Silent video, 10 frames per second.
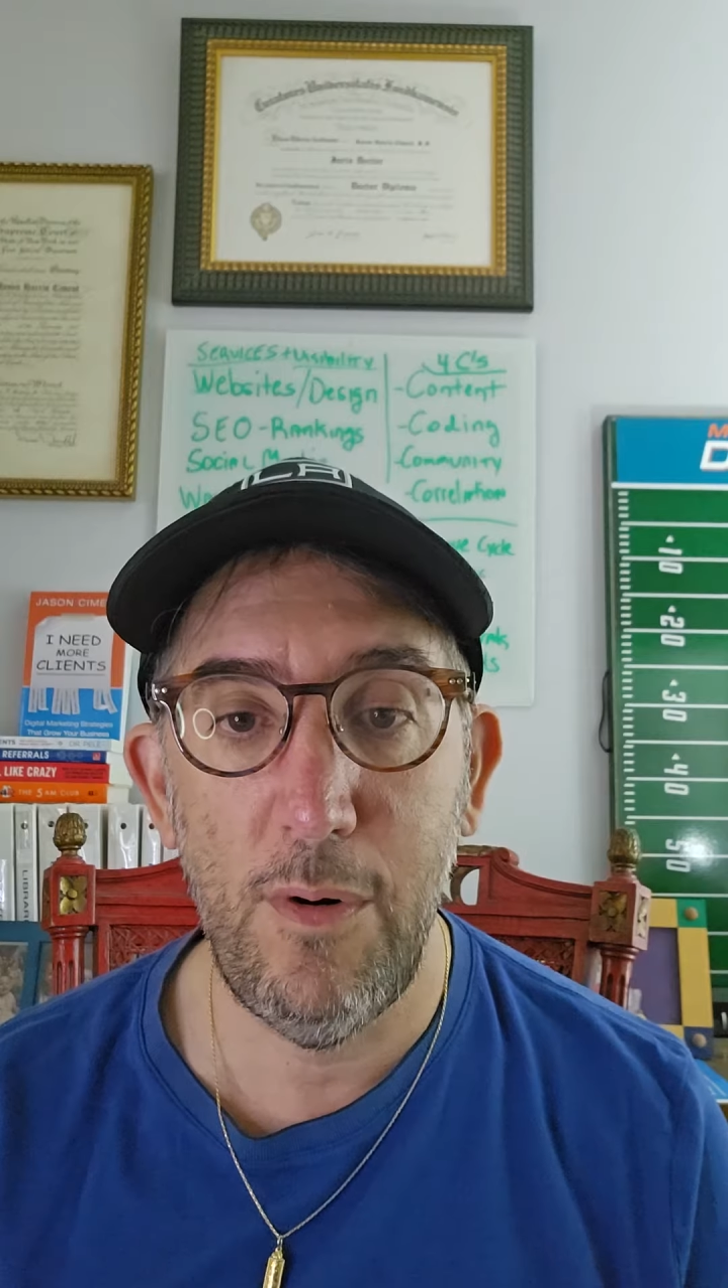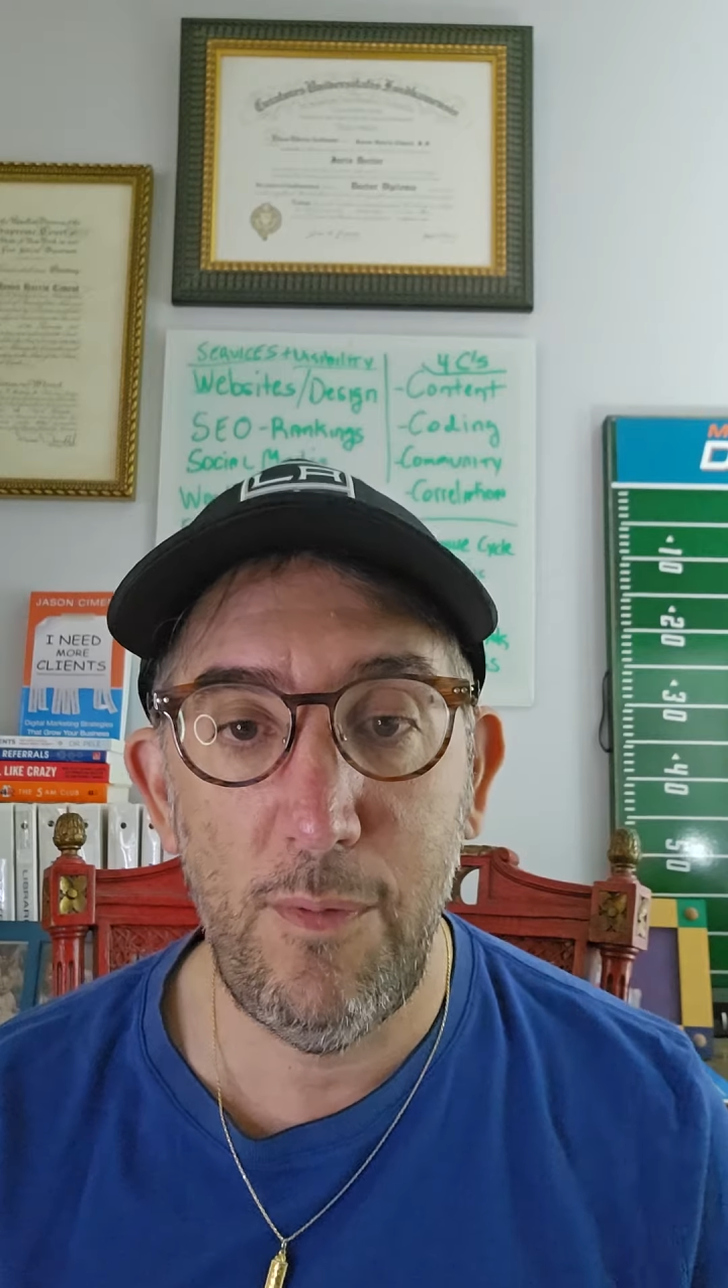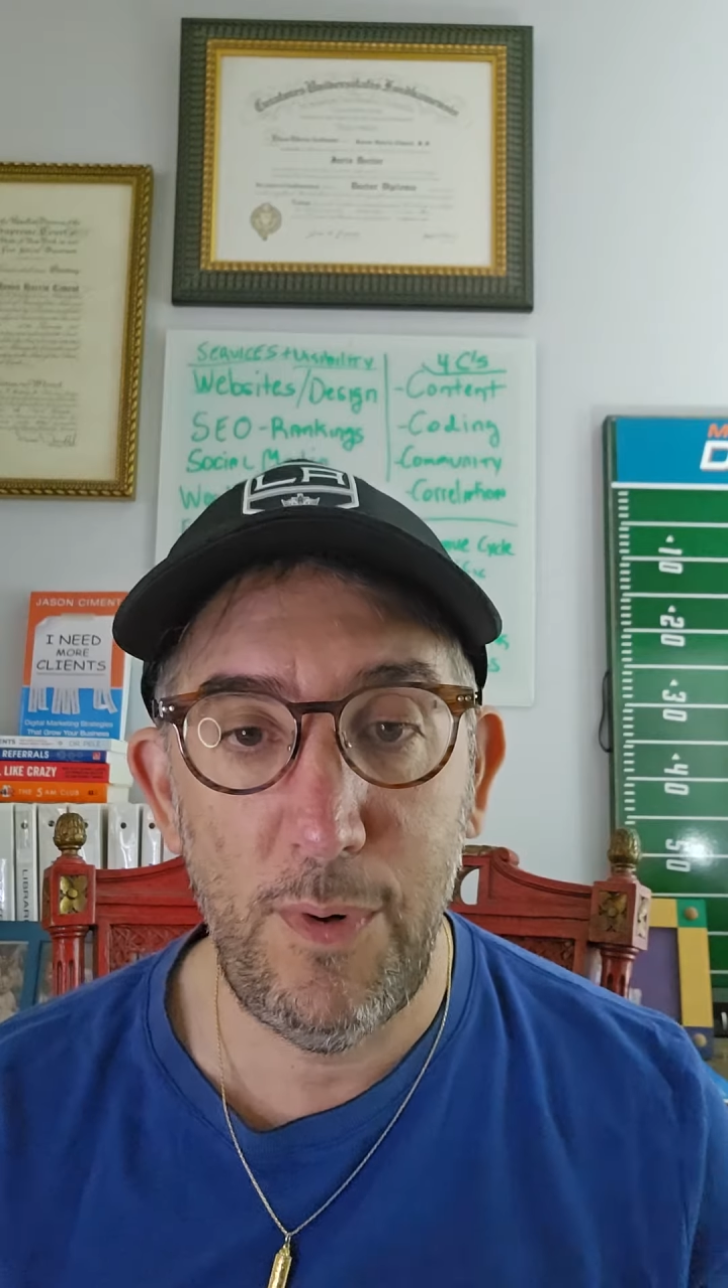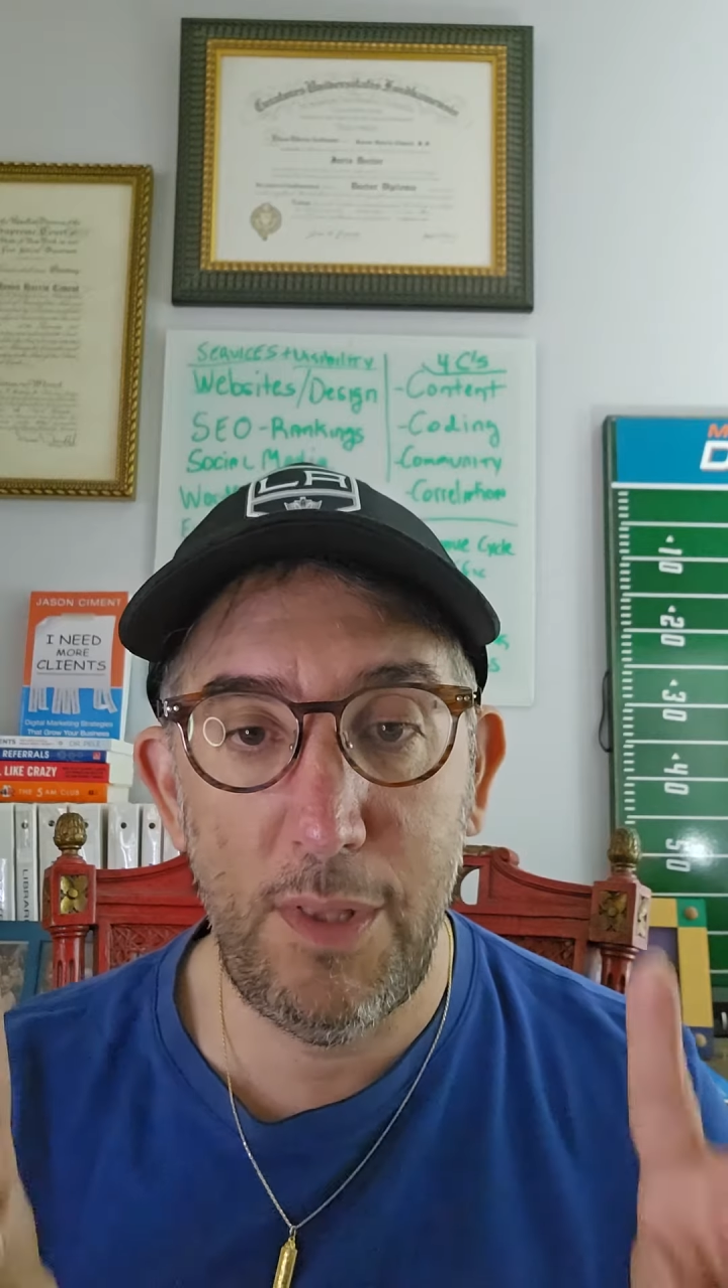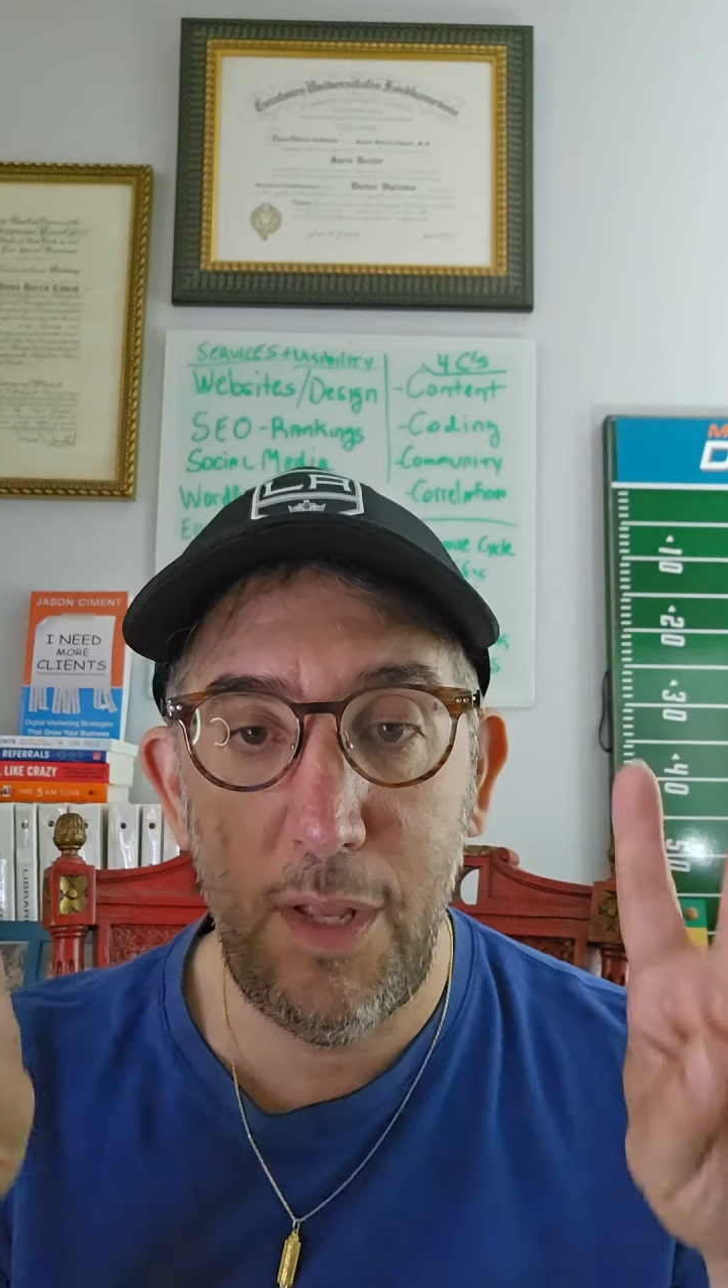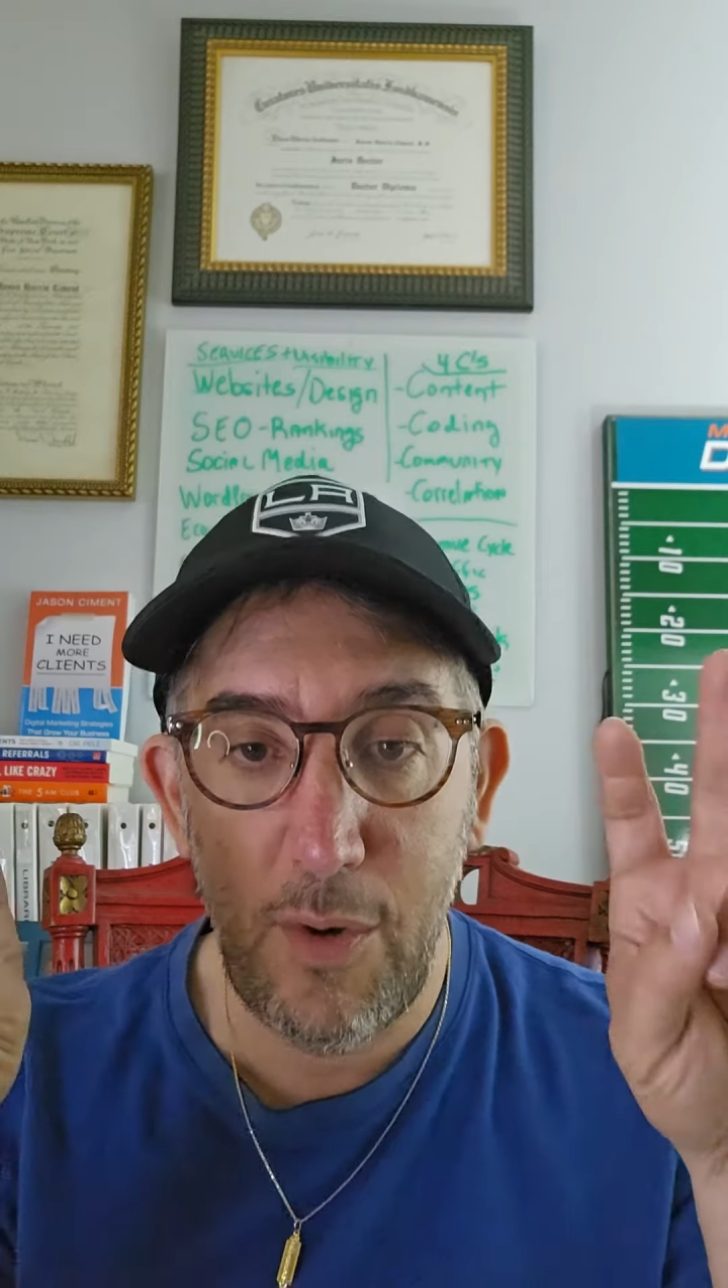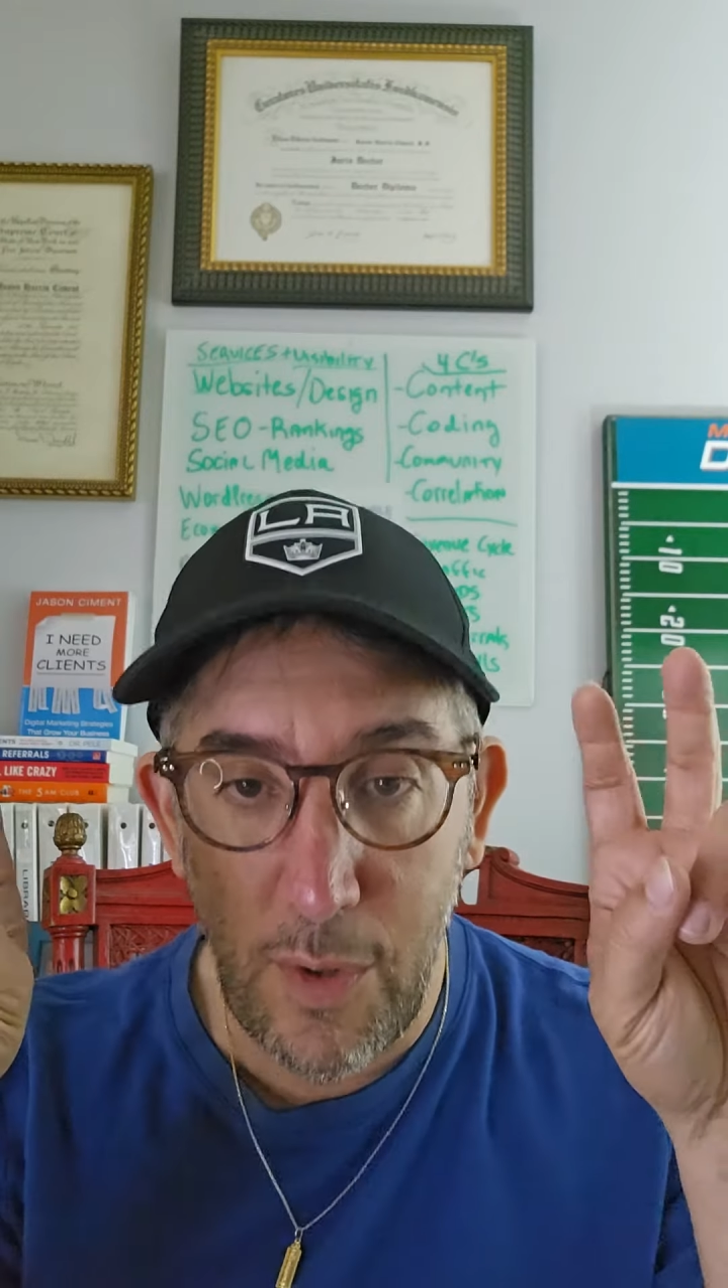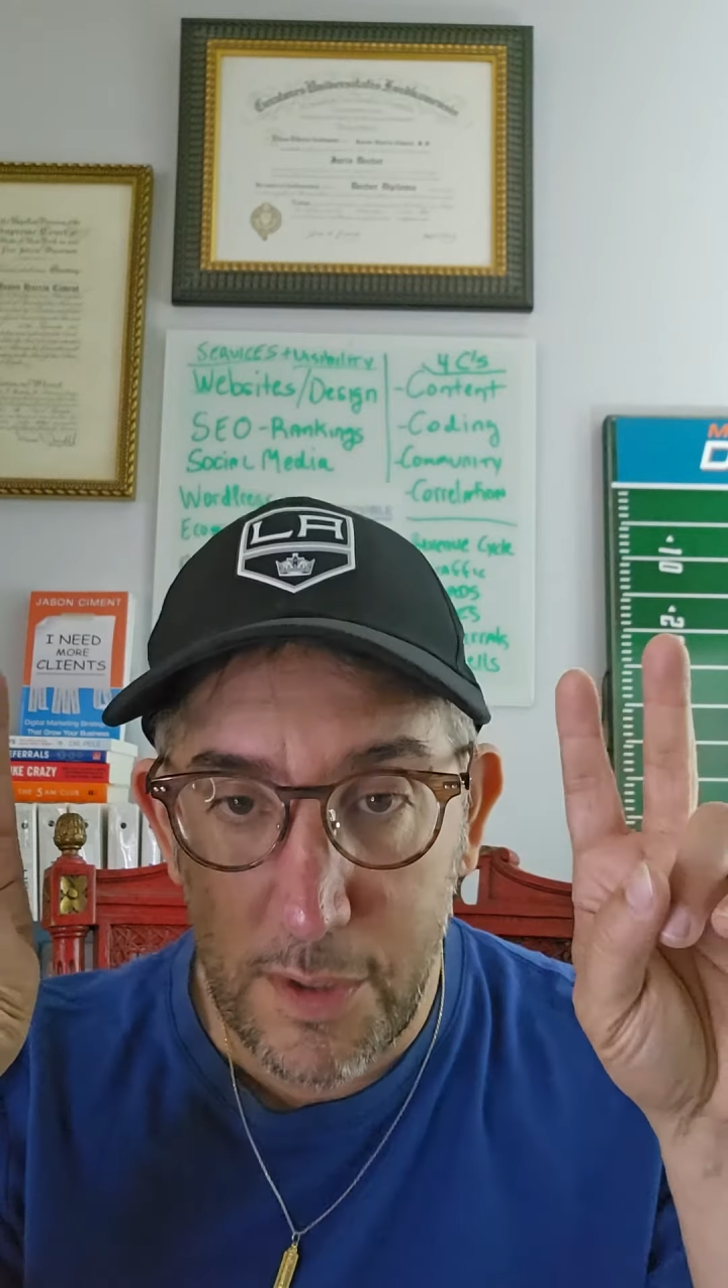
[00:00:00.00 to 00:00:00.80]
what they call